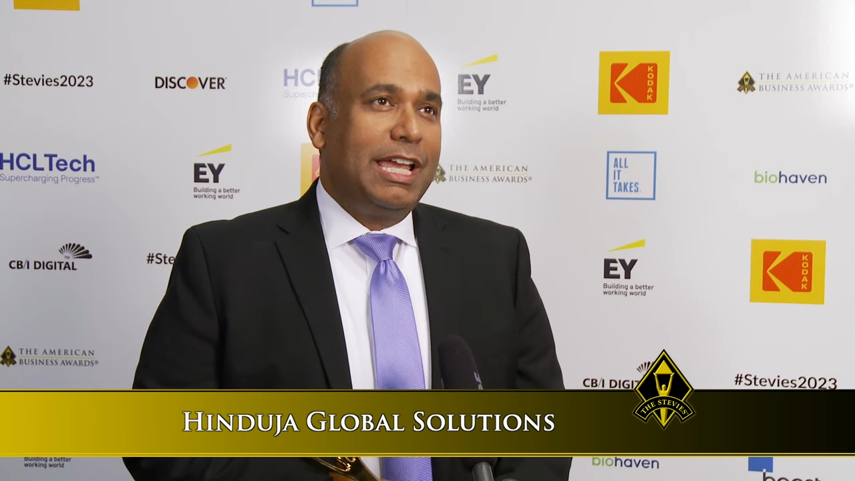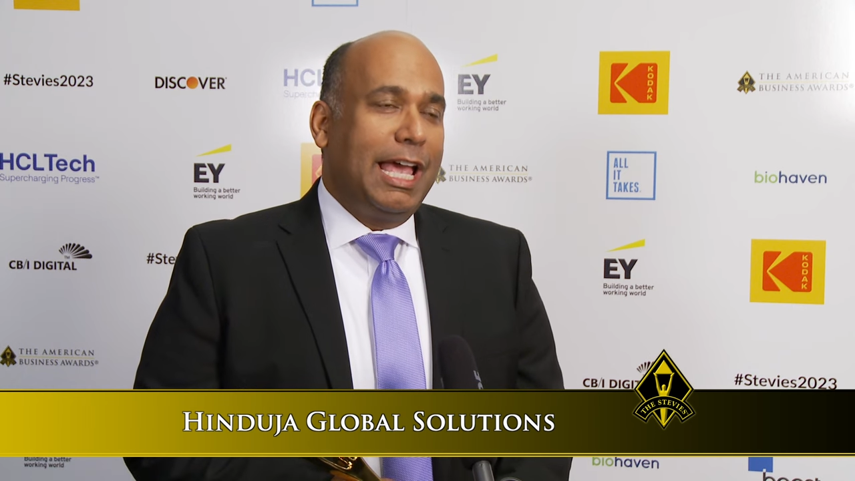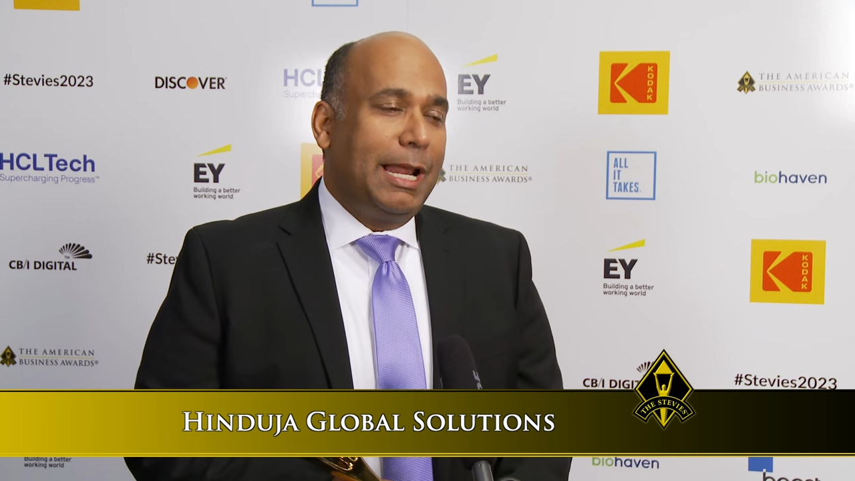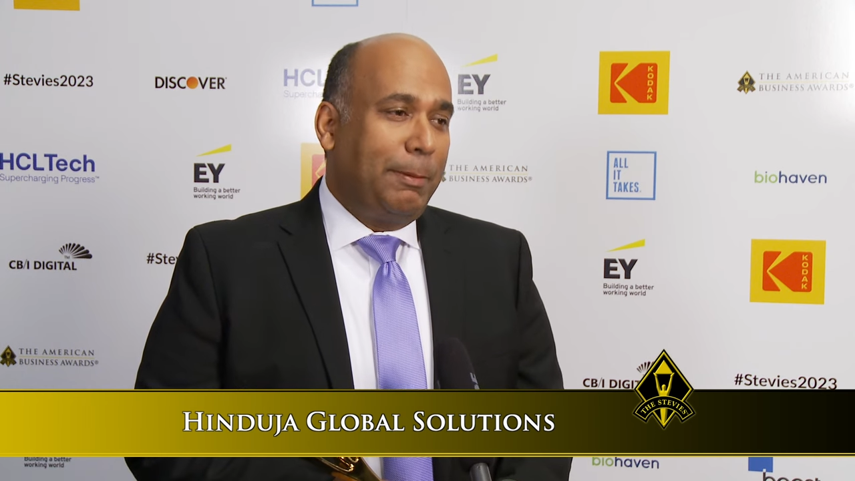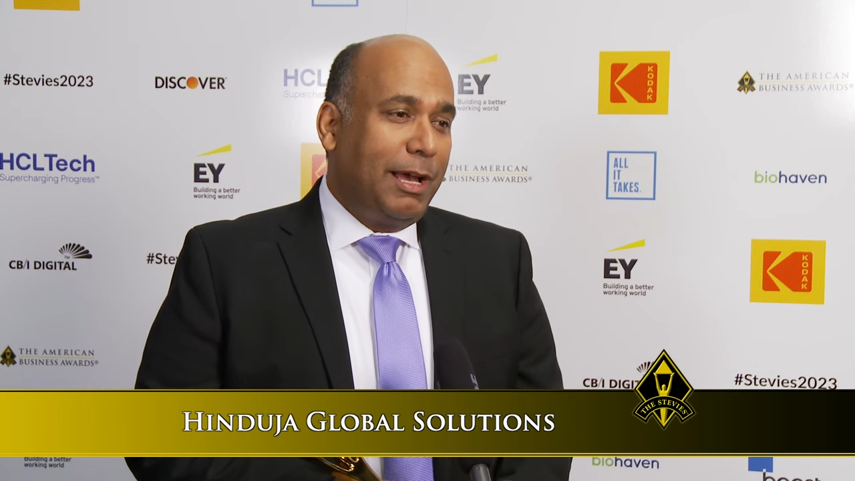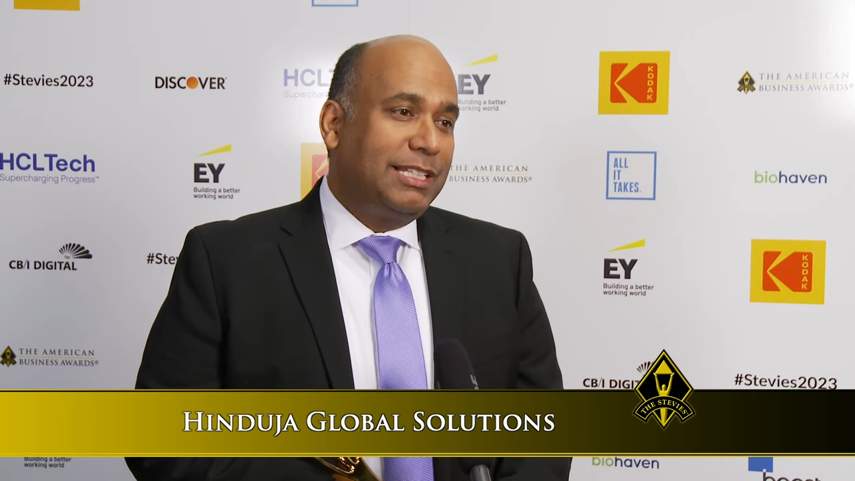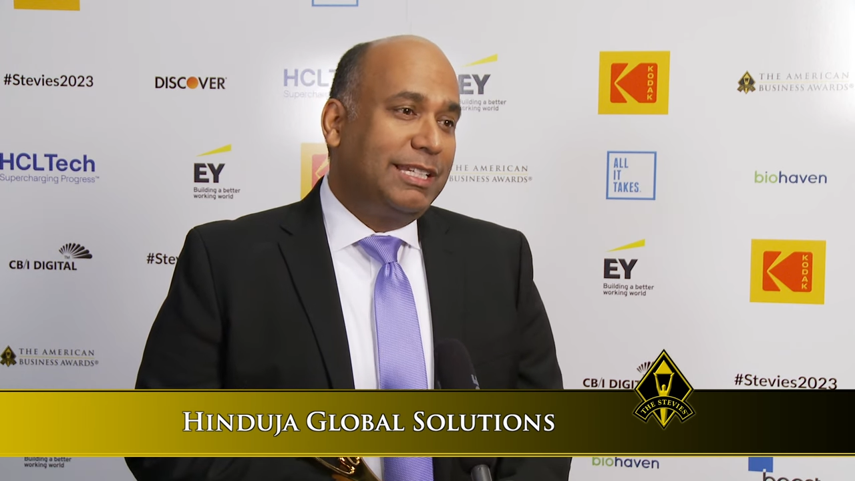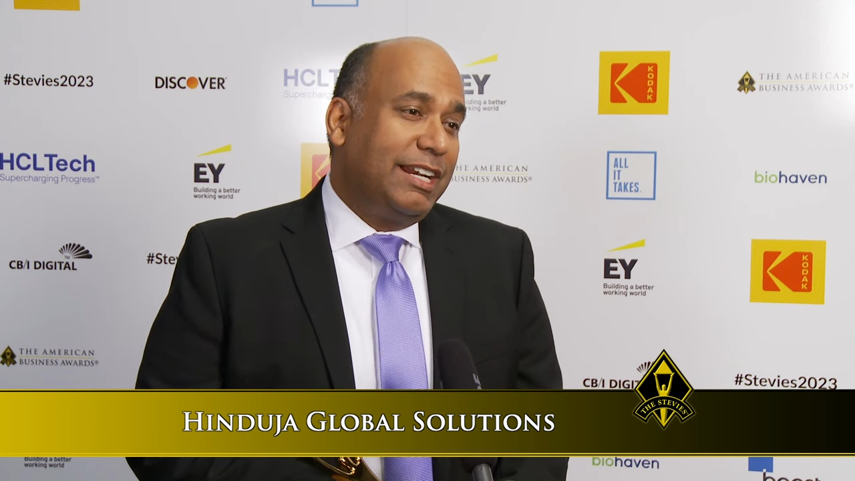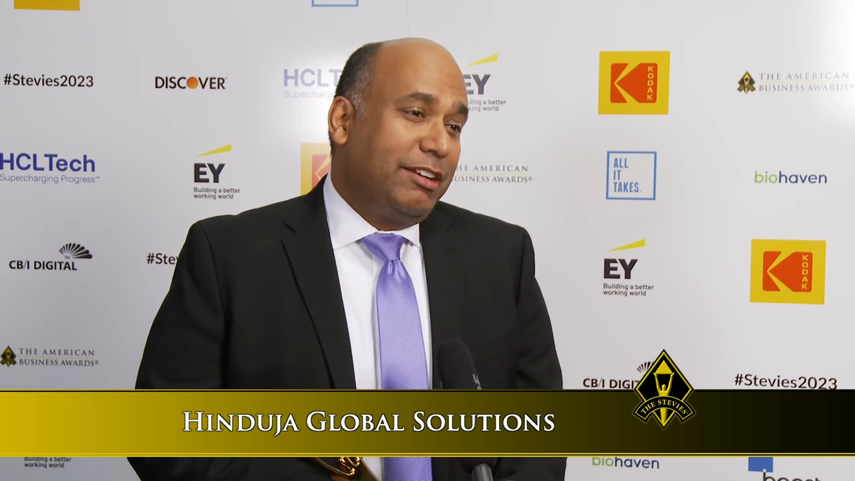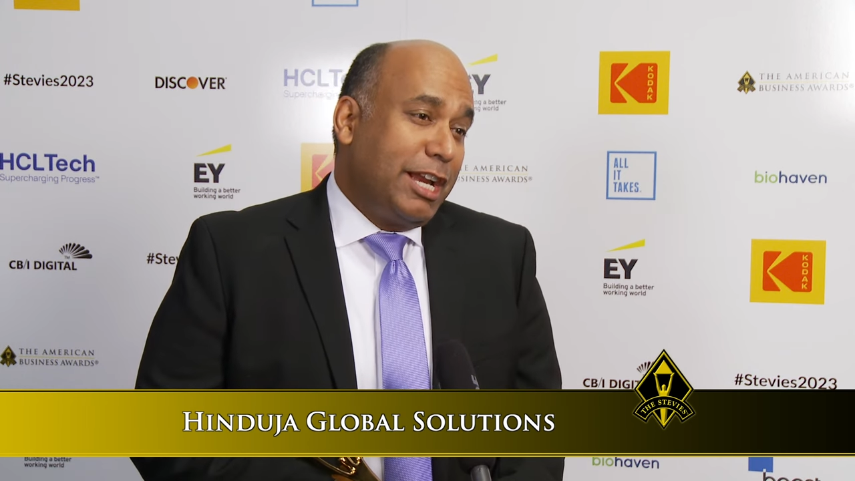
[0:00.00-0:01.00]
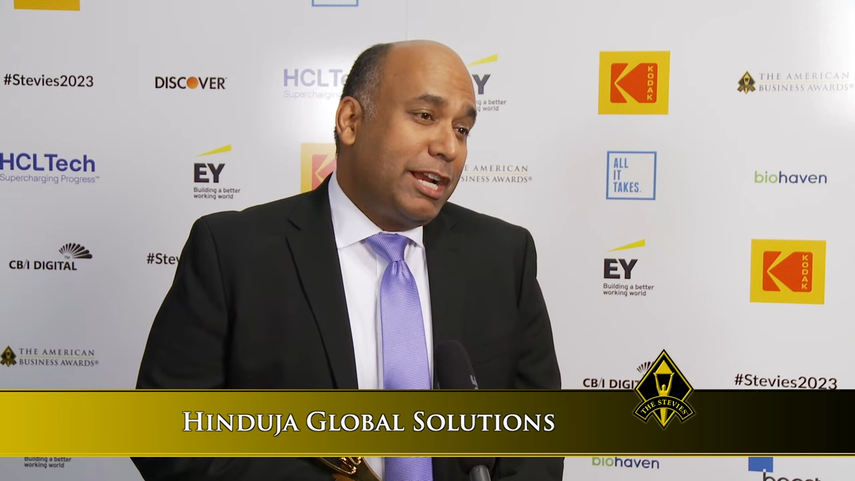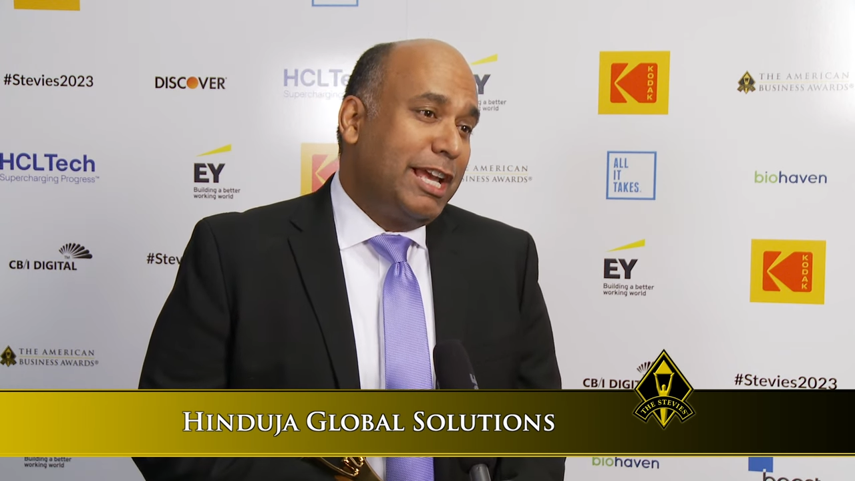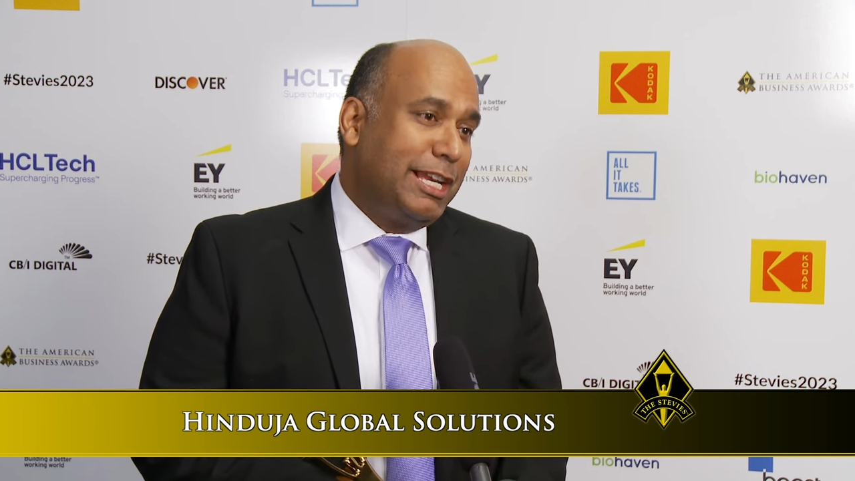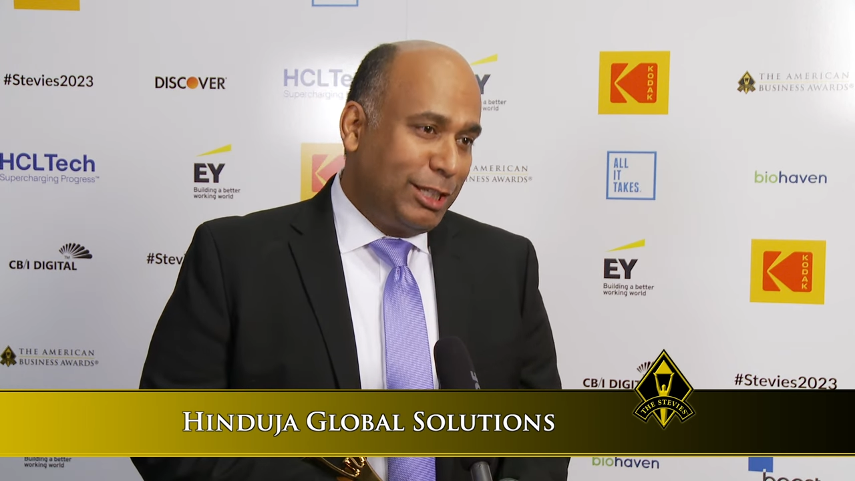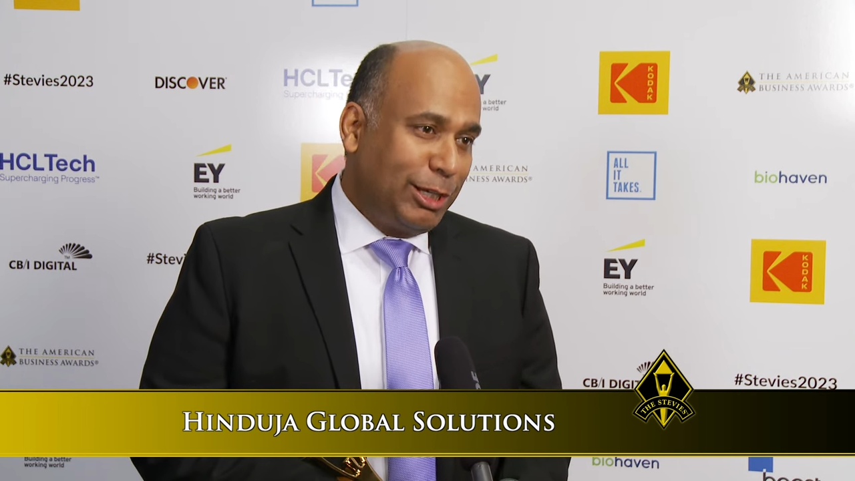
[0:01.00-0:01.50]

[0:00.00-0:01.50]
help us get recognized